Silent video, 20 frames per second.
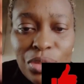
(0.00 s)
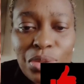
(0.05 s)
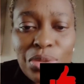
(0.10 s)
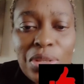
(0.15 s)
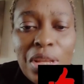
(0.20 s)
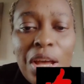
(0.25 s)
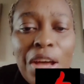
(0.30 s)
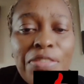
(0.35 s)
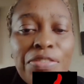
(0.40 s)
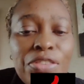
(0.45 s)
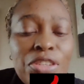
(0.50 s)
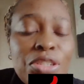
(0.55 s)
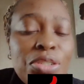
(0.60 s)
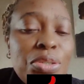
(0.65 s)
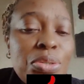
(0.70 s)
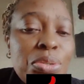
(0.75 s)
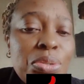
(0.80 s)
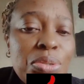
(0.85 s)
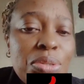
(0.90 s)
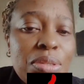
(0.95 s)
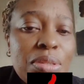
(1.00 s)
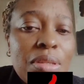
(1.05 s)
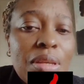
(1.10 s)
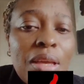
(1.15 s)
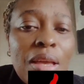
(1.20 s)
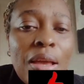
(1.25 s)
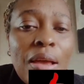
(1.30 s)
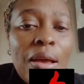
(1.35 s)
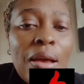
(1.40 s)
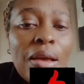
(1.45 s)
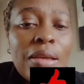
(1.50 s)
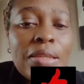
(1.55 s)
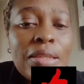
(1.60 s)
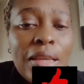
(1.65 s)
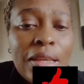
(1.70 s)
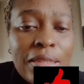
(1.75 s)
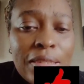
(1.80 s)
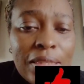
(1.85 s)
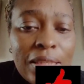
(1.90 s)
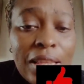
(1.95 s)
on our videos.
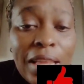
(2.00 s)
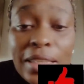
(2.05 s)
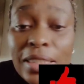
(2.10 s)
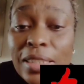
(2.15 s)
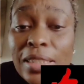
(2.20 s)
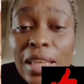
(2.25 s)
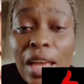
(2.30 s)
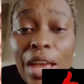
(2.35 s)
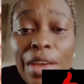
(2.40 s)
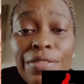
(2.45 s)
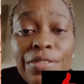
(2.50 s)
Yes, let's dive